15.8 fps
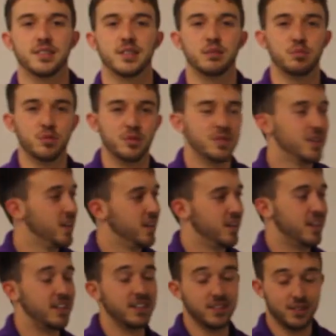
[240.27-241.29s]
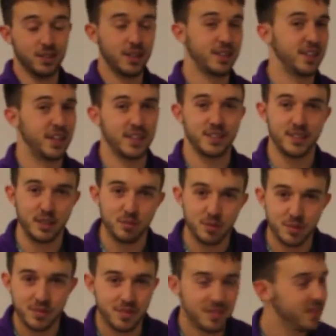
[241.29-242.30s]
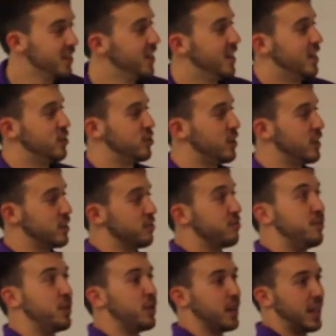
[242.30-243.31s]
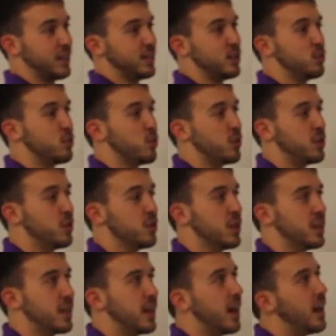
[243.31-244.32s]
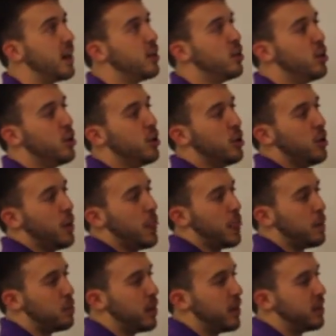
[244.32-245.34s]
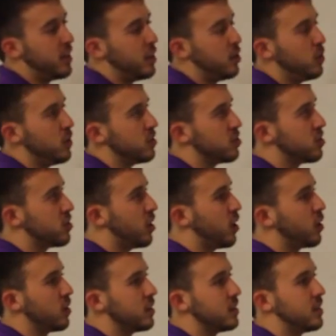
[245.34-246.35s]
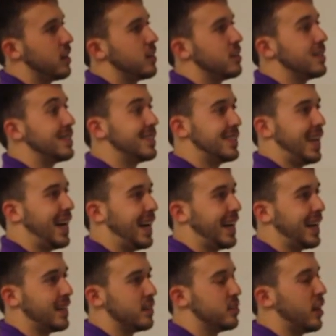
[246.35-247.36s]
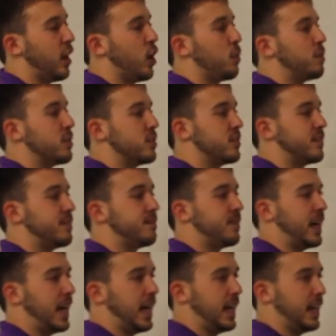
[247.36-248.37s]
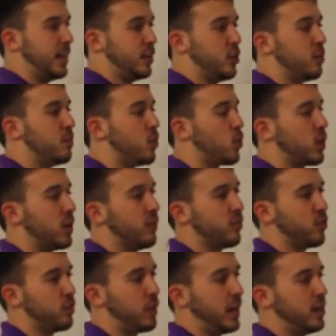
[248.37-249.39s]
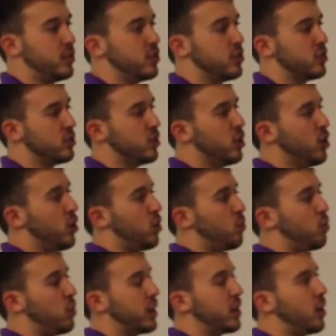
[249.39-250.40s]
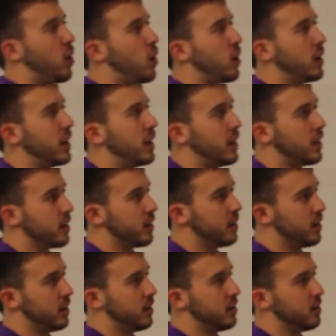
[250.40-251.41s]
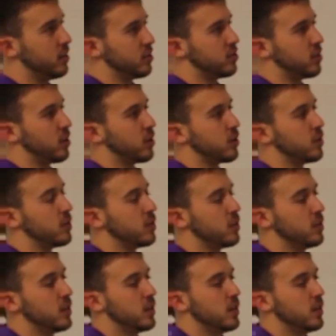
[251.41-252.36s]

simple. It doesn't look that simple. It sure doesn't feel that simple when you look at it. But the unit circle is there designed to help us find more information regarding the circle